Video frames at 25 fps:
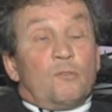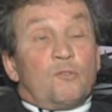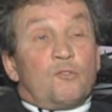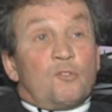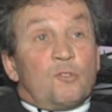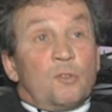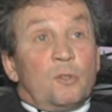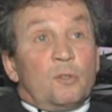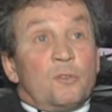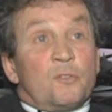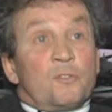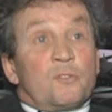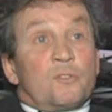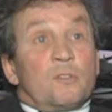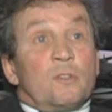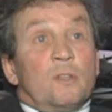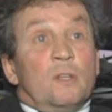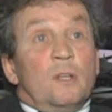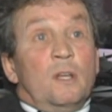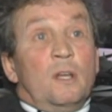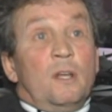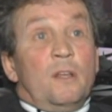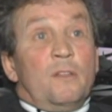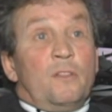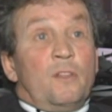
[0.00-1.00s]
drills
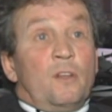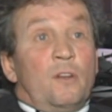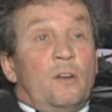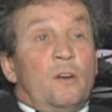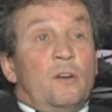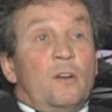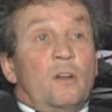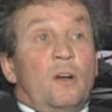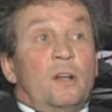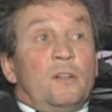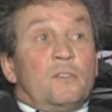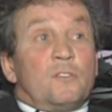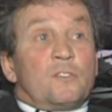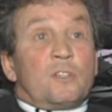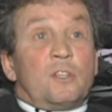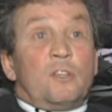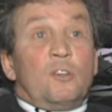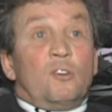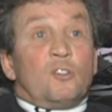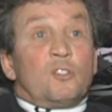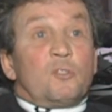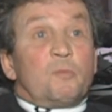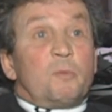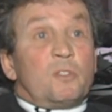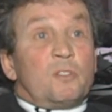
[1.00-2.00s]
that are not
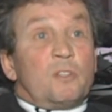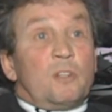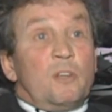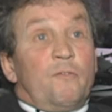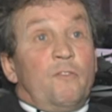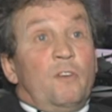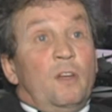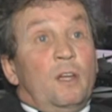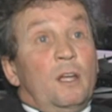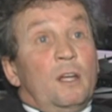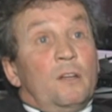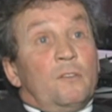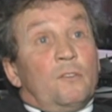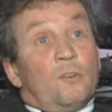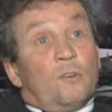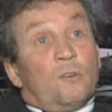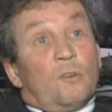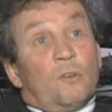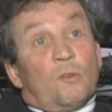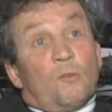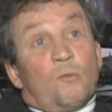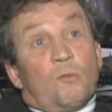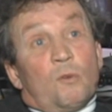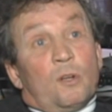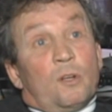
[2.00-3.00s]
skill specific, and they're
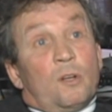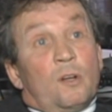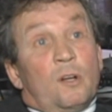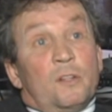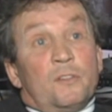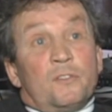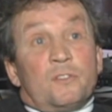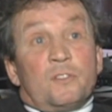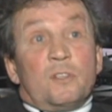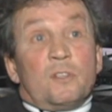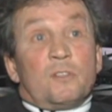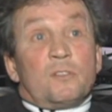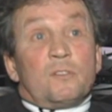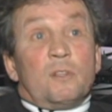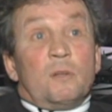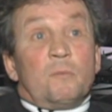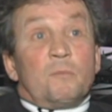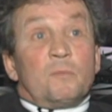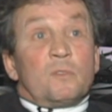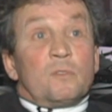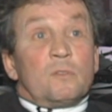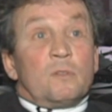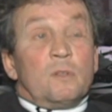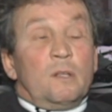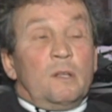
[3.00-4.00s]
going to work on
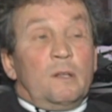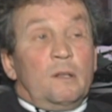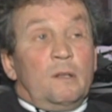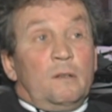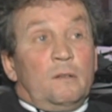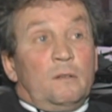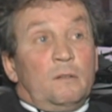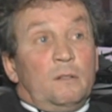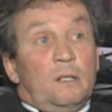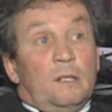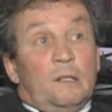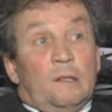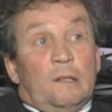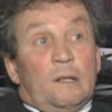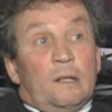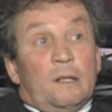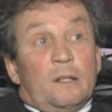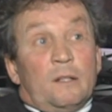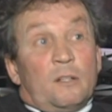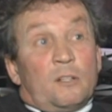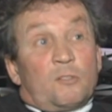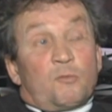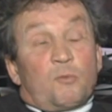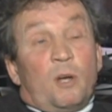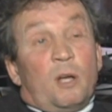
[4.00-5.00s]
systems. And
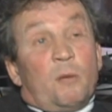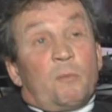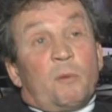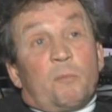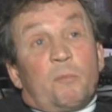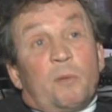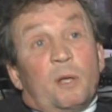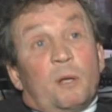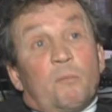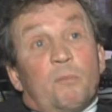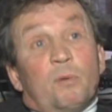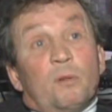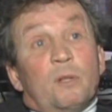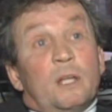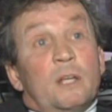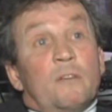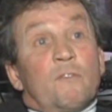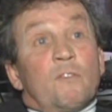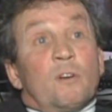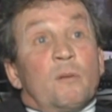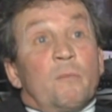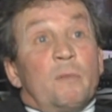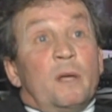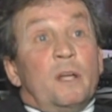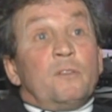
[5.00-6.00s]
that's why I'm a big
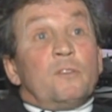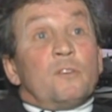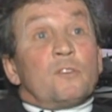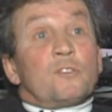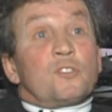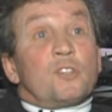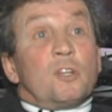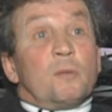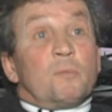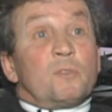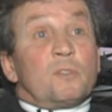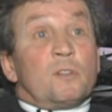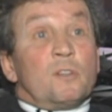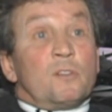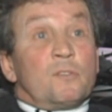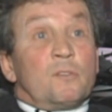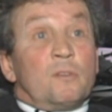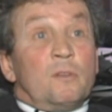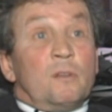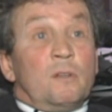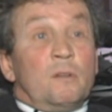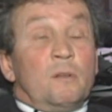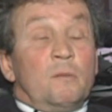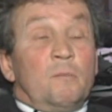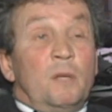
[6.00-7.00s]
believer in a
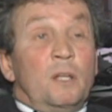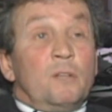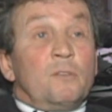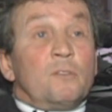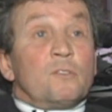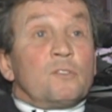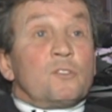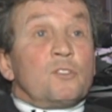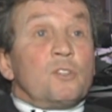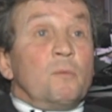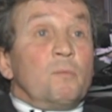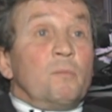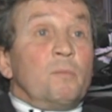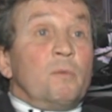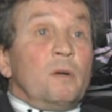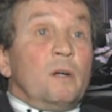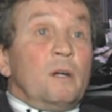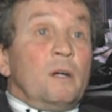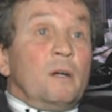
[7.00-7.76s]
mentorship